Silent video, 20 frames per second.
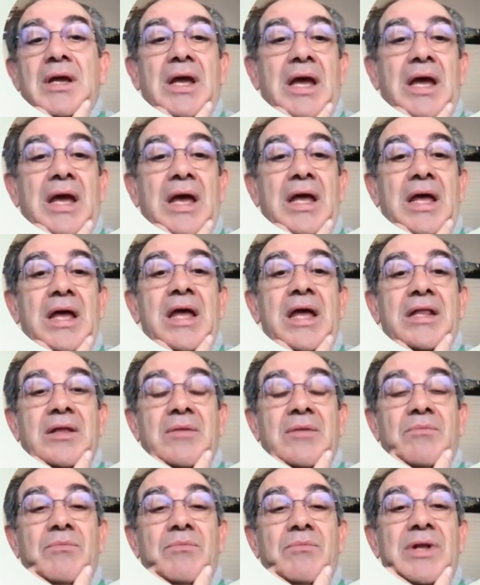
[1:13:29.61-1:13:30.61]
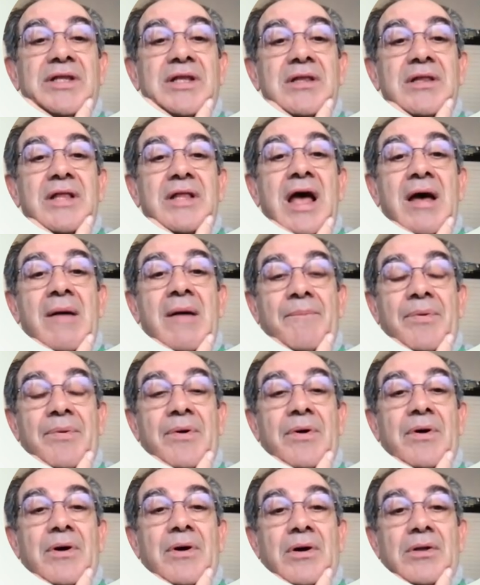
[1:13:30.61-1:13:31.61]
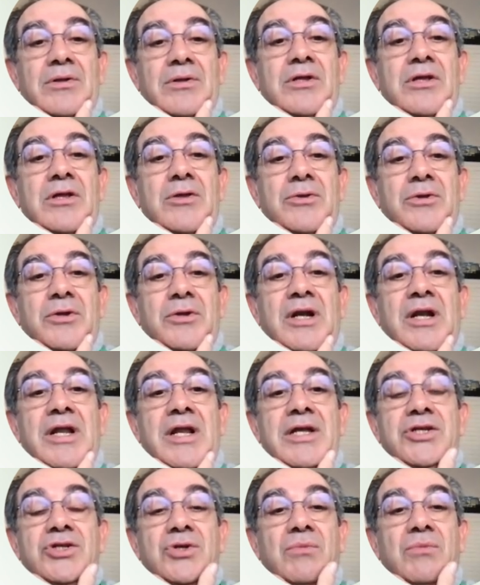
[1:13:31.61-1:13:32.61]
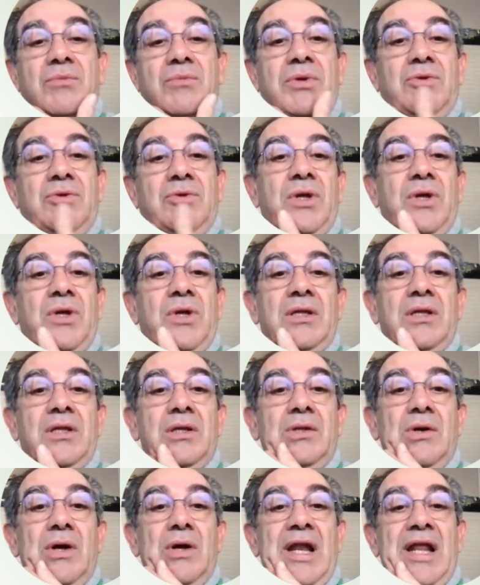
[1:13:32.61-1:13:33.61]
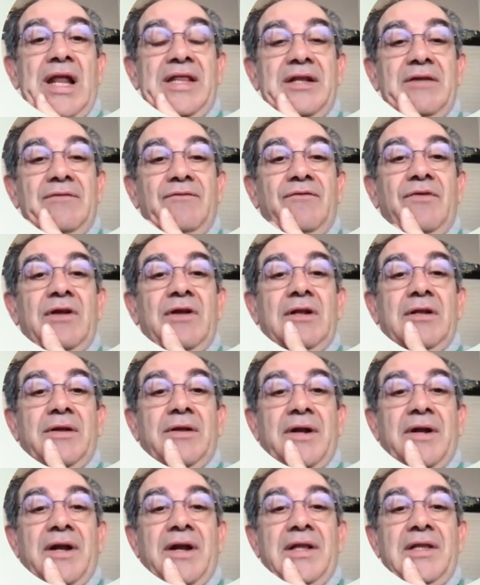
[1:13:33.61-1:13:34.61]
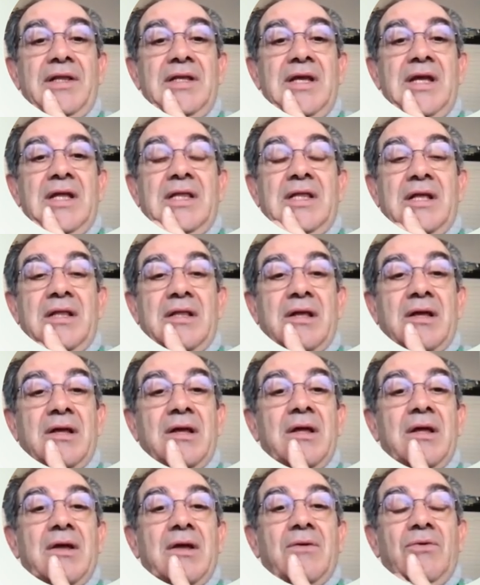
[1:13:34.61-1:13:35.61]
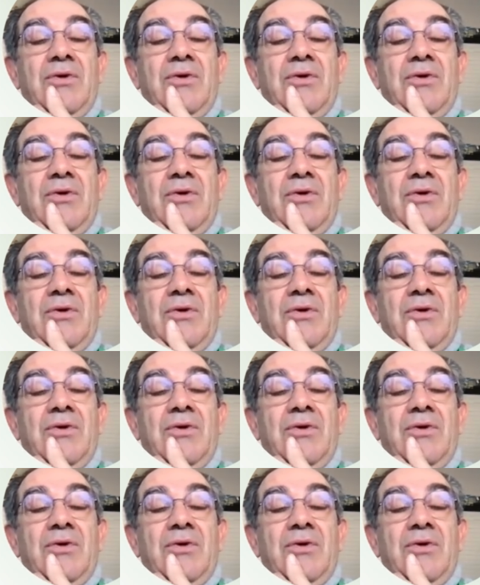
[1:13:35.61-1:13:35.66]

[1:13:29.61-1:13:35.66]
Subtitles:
and building up this relation between the electric field radiated